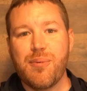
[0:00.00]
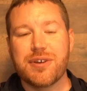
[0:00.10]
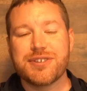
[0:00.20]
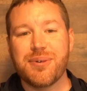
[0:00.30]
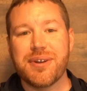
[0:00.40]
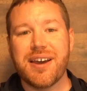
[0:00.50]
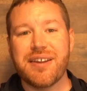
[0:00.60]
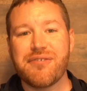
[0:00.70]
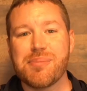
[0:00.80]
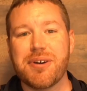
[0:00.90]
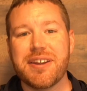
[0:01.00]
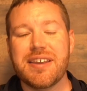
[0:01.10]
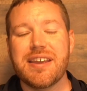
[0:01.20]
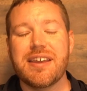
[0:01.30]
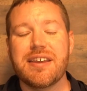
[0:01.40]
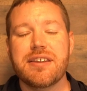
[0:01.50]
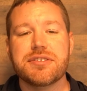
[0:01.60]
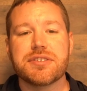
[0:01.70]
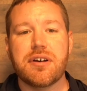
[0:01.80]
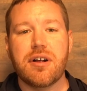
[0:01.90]
What's going on, everybody? It
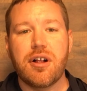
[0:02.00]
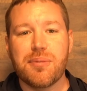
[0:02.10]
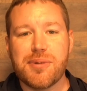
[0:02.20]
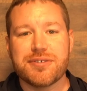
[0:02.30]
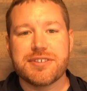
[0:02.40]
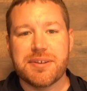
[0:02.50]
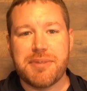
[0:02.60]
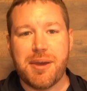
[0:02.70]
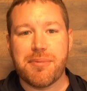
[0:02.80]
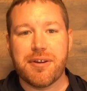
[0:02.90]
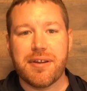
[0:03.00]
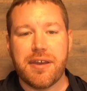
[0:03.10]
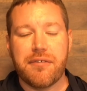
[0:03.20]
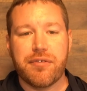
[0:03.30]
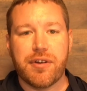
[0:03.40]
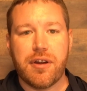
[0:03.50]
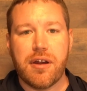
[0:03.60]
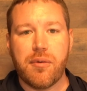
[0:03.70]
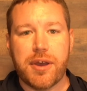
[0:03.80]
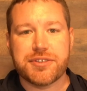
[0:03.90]
is almost September, and for
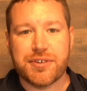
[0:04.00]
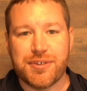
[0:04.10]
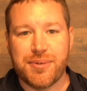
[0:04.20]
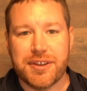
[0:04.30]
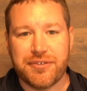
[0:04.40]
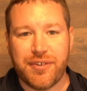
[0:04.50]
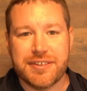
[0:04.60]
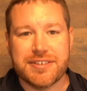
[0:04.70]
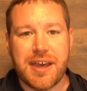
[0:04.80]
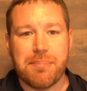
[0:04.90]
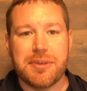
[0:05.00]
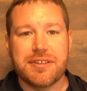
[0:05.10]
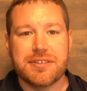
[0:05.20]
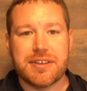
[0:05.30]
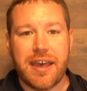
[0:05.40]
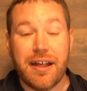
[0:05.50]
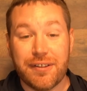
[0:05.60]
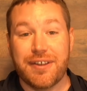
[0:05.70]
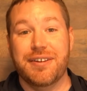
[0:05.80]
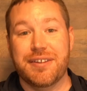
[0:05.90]
our Western US friends, that means
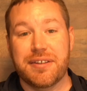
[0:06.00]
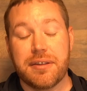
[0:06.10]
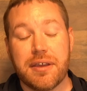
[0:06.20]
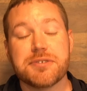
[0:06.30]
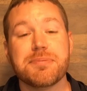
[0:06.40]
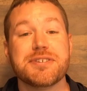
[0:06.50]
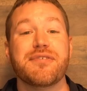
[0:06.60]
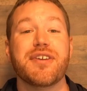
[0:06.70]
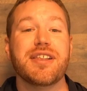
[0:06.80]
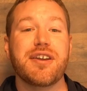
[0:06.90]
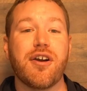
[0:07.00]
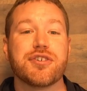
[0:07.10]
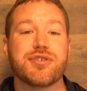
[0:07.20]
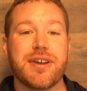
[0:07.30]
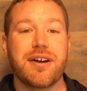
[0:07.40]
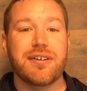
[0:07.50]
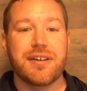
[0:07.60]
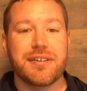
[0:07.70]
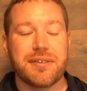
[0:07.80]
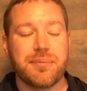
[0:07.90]
elk hunting, and specifically archery elk
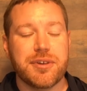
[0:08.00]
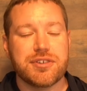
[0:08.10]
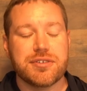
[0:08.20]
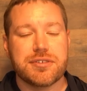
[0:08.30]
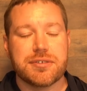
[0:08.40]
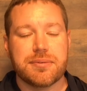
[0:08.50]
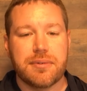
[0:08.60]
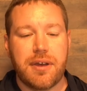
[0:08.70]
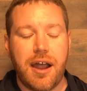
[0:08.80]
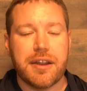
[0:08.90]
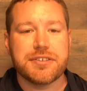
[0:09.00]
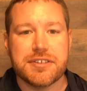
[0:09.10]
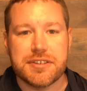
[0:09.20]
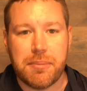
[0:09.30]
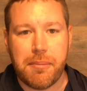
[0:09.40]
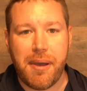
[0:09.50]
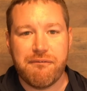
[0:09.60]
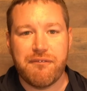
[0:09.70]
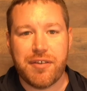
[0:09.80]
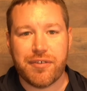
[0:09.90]
hunting, which is honestly some of my
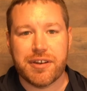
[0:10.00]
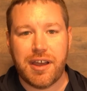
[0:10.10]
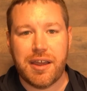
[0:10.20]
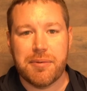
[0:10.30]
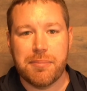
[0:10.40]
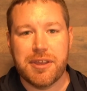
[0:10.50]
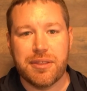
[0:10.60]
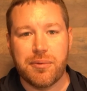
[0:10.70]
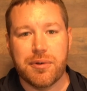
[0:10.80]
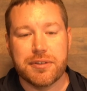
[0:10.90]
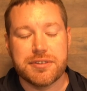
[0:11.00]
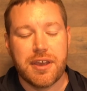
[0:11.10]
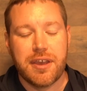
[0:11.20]
favorite time to be in the woods.